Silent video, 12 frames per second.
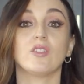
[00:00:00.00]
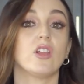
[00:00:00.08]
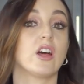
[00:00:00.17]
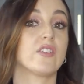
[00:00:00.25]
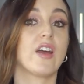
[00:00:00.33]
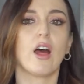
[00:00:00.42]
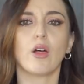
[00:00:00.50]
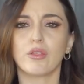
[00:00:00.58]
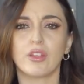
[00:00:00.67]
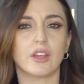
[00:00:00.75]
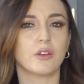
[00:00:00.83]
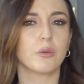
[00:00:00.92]
a lot of
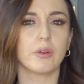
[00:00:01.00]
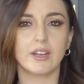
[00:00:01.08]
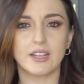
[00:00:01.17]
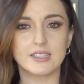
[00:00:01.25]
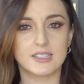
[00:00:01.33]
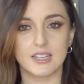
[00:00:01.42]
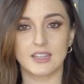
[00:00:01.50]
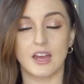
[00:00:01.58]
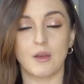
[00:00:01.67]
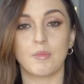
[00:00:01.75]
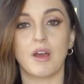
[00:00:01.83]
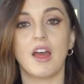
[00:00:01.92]
healthy ingredients in
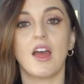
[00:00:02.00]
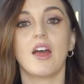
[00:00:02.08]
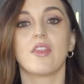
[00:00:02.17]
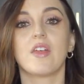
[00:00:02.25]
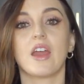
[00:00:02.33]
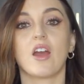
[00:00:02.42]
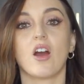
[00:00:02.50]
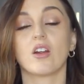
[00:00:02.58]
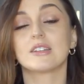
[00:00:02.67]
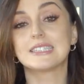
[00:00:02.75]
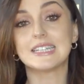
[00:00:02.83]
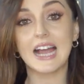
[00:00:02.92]
them, they
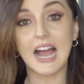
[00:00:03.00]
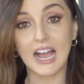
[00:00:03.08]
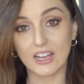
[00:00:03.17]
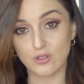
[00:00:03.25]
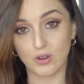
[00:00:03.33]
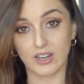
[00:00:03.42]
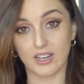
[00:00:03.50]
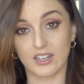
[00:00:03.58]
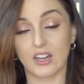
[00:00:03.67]
are dehydrated.